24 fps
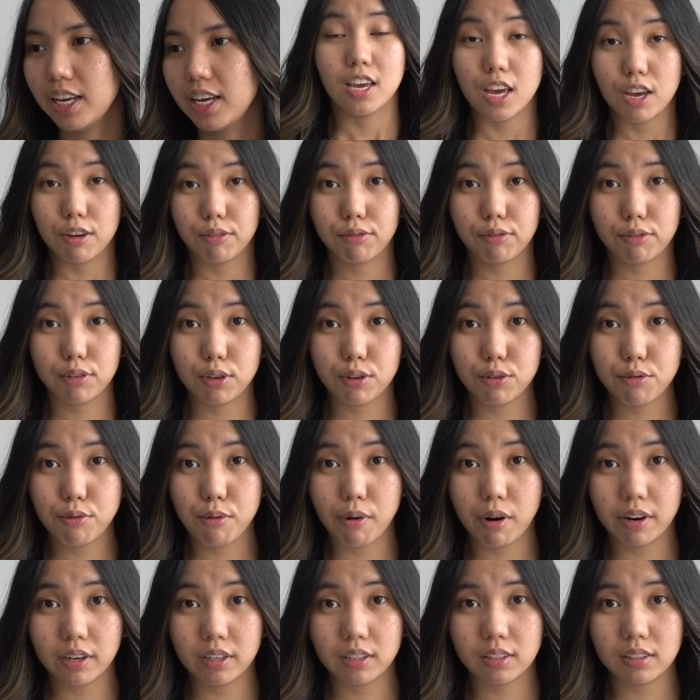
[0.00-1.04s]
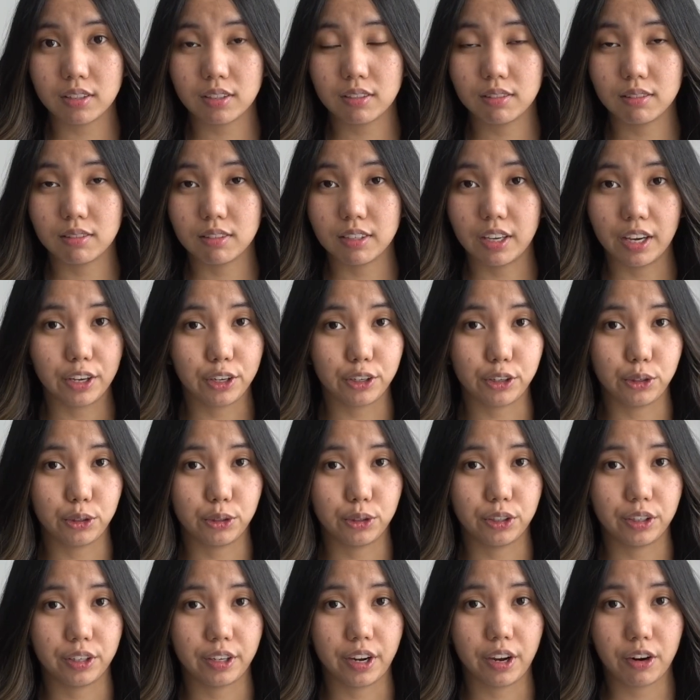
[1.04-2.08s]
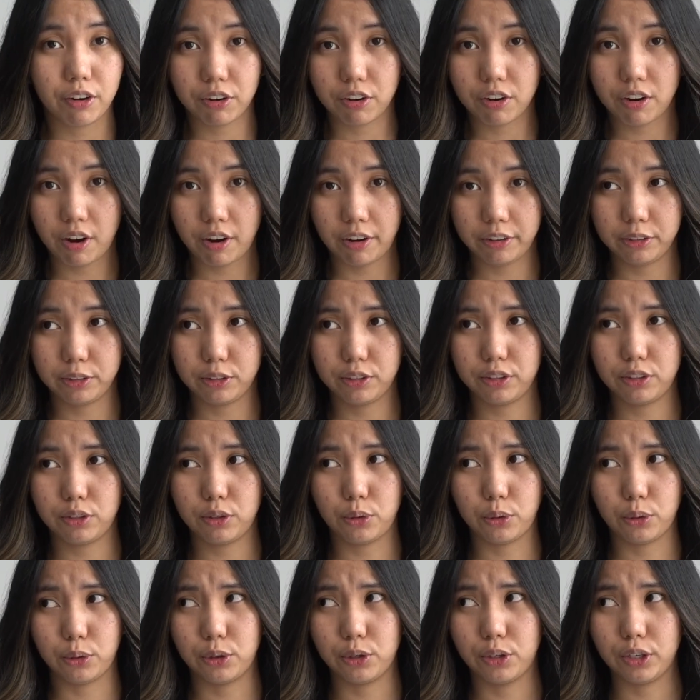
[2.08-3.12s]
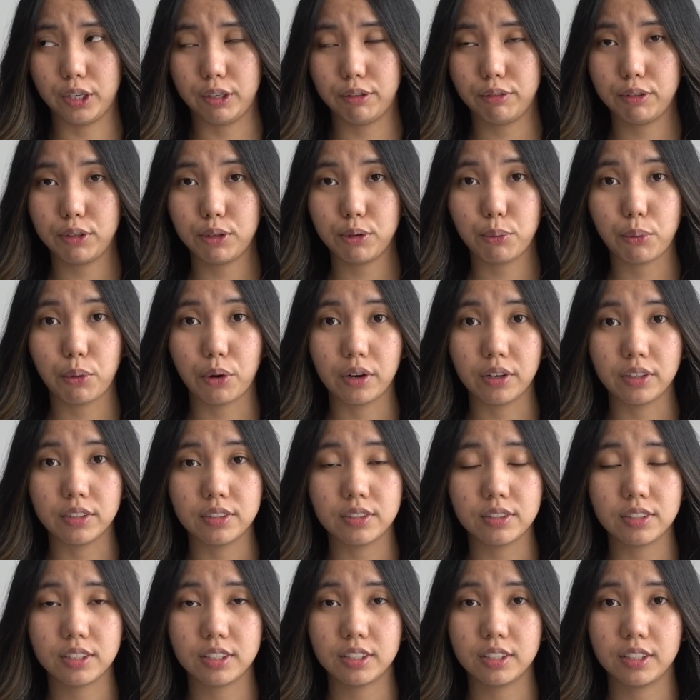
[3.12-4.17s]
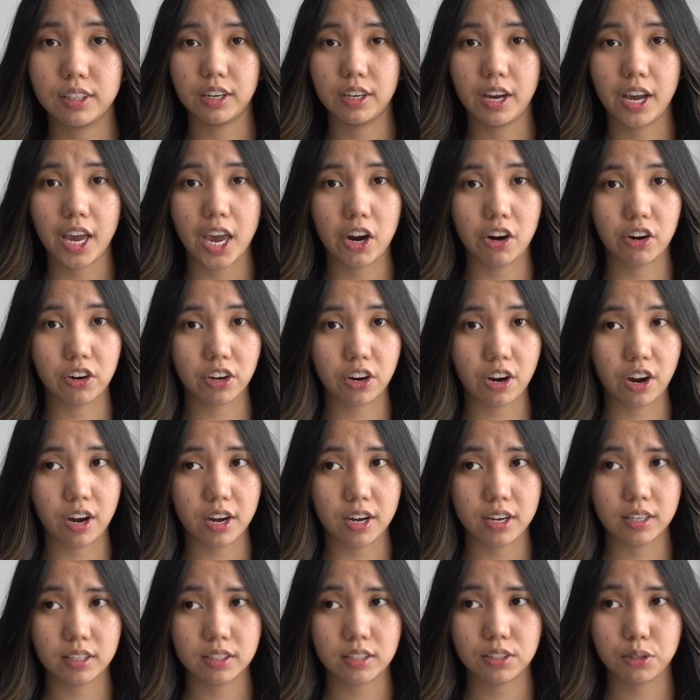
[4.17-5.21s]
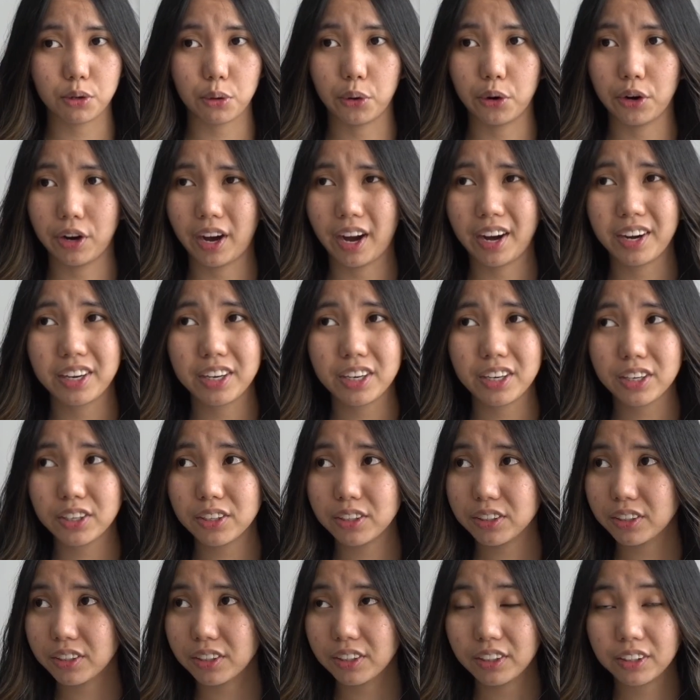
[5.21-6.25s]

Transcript: If you want to get your hair colored, or if you want a haircut or any